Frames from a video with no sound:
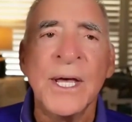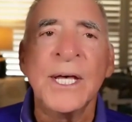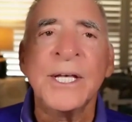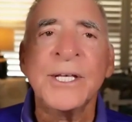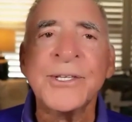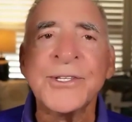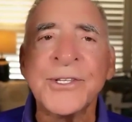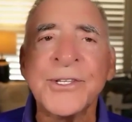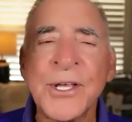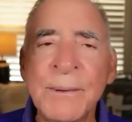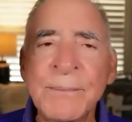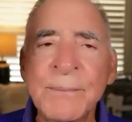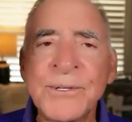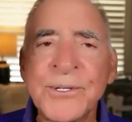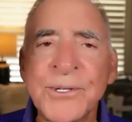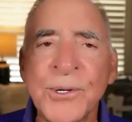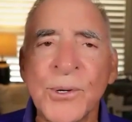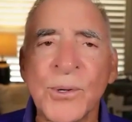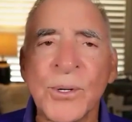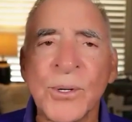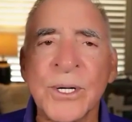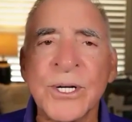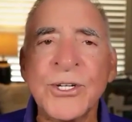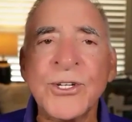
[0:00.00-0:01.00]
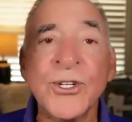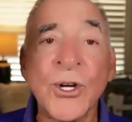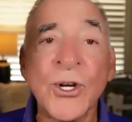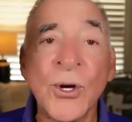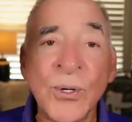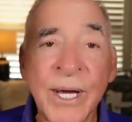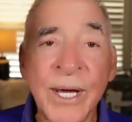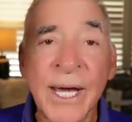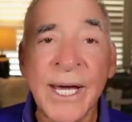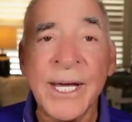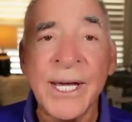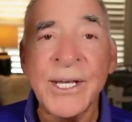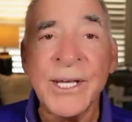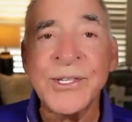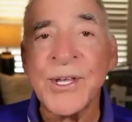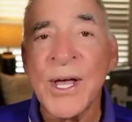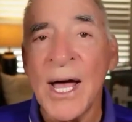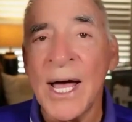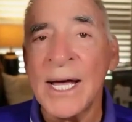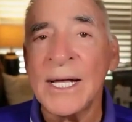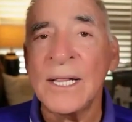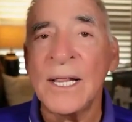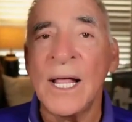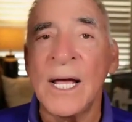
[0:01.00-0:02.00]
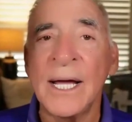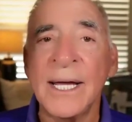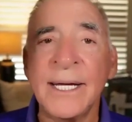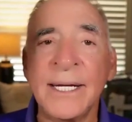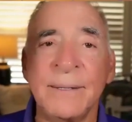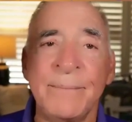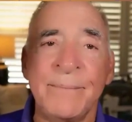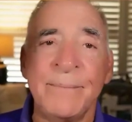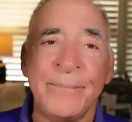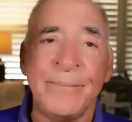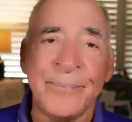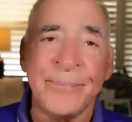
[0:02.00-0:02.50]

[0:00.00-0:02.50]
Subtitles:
Some stories showcase, highlight,